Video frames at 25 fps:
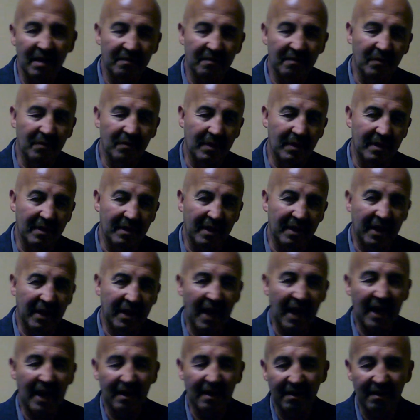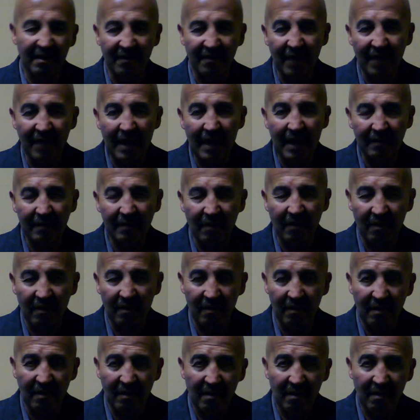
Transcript: what, a gallon of alcohol.